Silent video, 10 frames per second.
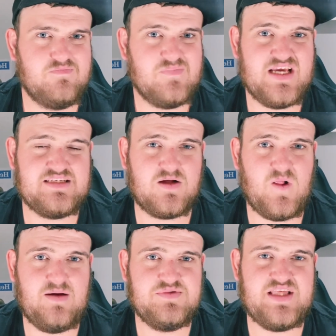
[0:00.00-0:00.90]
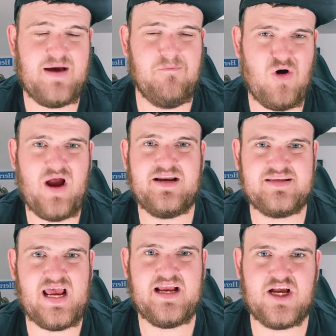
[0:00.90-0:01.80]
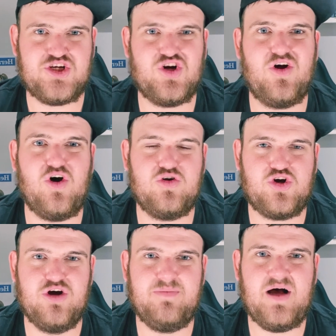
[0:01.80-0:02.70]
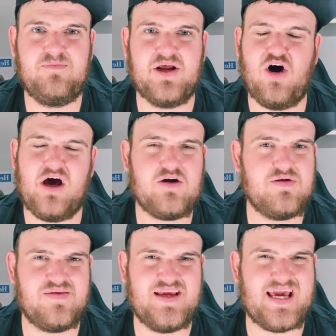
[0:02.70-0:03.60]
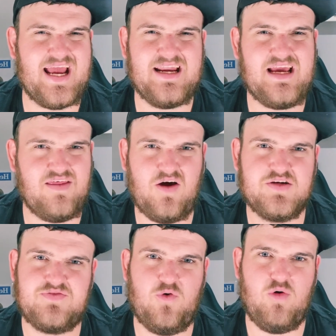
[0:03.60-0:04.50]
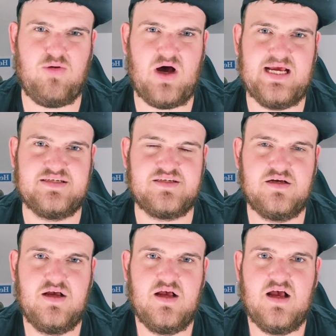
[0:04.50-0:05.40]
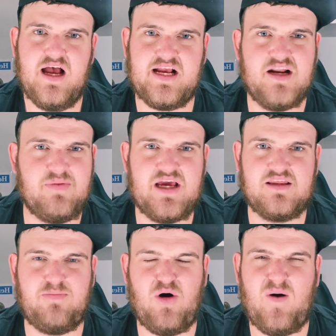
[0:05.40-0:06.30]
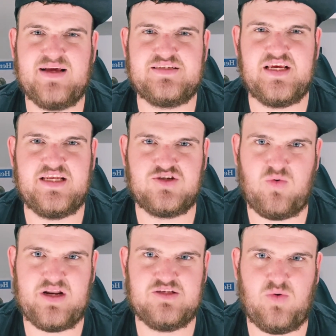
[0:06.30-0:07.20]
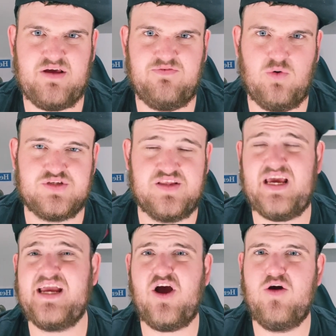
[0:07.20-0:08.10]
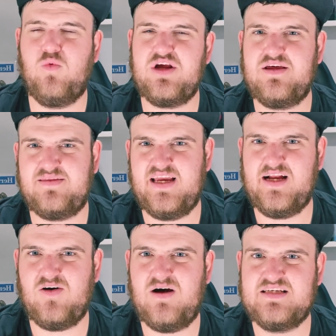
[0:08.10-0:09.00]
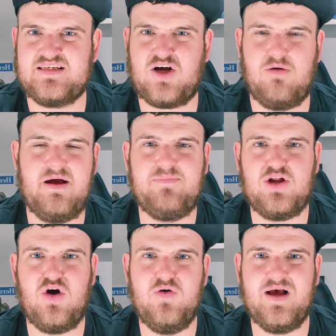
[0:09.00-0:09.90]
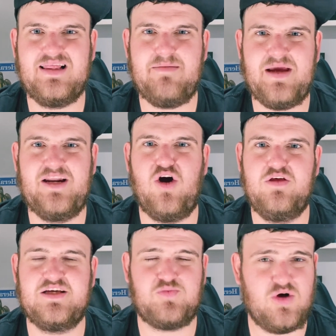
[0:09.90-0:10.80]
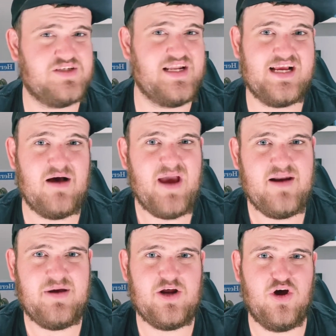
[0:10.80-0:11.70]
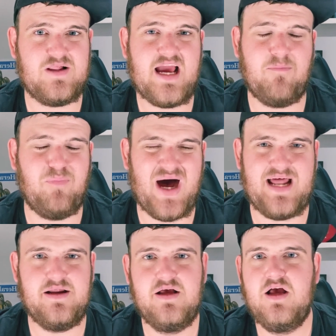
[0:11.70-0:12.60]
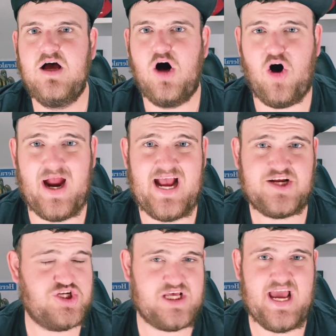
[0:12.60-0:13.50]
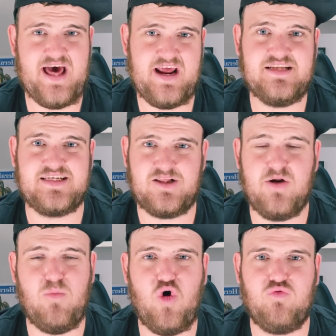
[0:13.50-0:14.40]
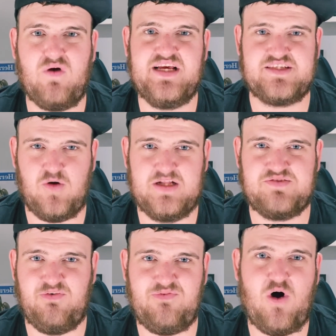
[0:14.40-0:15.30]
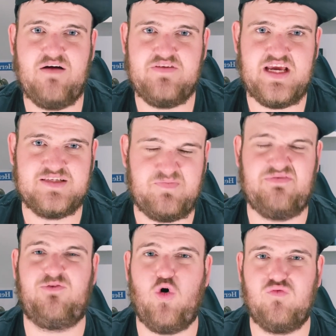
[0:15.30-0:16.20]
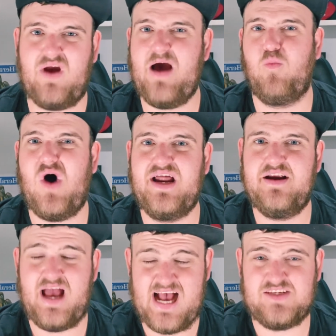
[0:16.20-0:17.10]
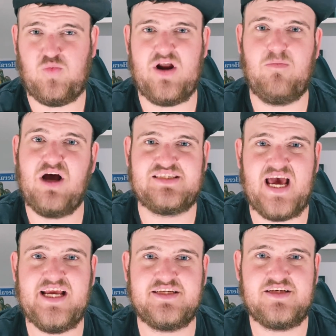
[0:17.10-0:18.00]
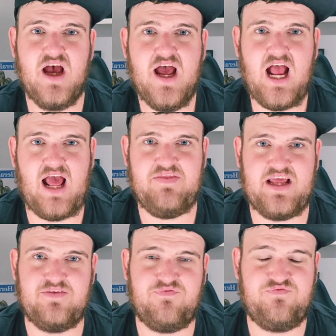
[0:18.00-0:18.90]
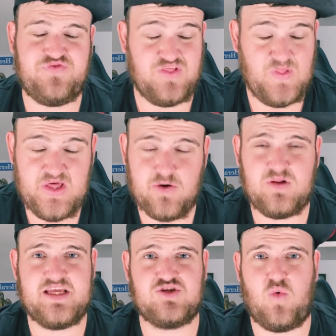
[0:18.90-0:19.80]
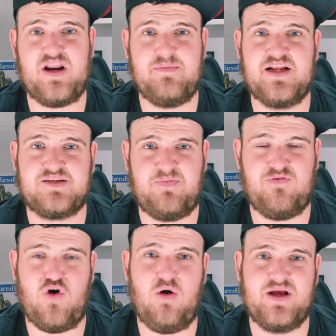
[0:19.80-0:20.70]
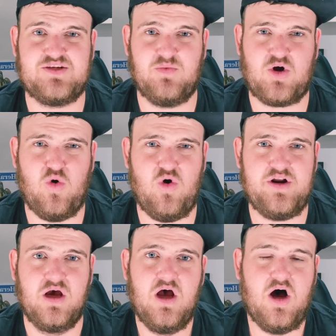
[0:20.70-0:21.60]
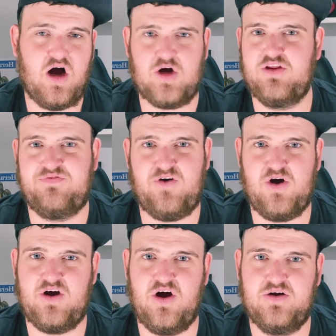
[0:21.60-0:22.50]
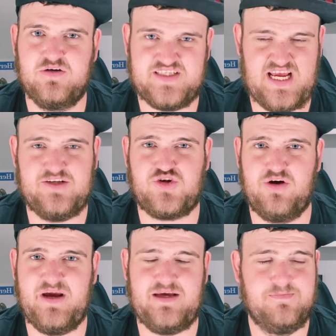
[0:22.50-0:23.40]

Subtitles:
These are clubs that might take a shot on Cooper, but I don't think any of those 4 players are going to be at the Pies in 2024. So there you go. What do you think, guys? Comment below. Let me know. This was going to come out a bit earlier, but I actually had a Dylan Moore re-signs for 5 years before round 1 as one of my takes, and then literally 20 minutes before I went to record, I got the photo sent to me